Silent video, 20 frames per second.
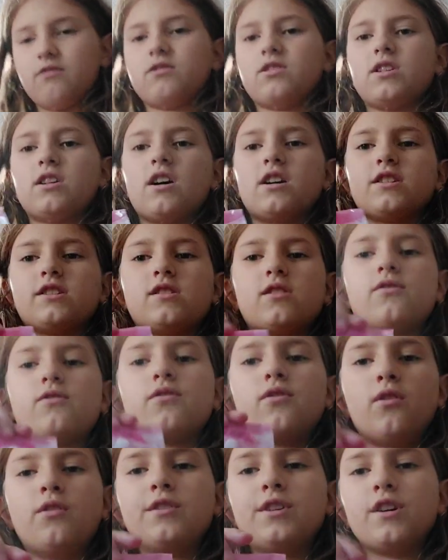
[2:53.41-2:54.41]
She got a
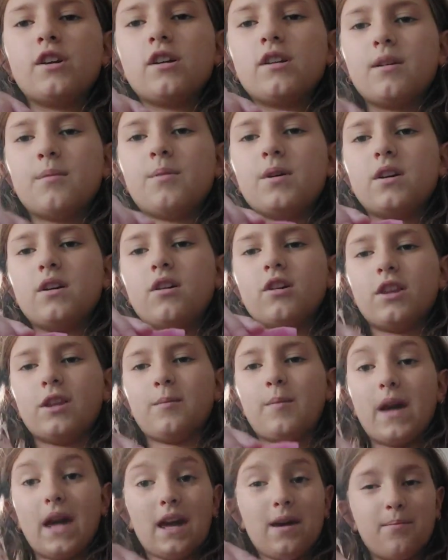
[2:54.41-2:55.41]
folder to put all the
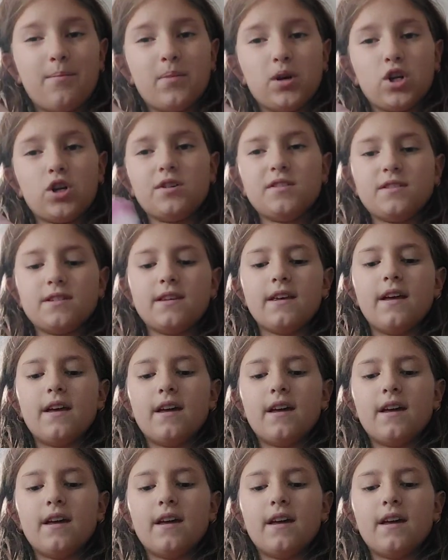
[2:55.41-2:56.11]
papers.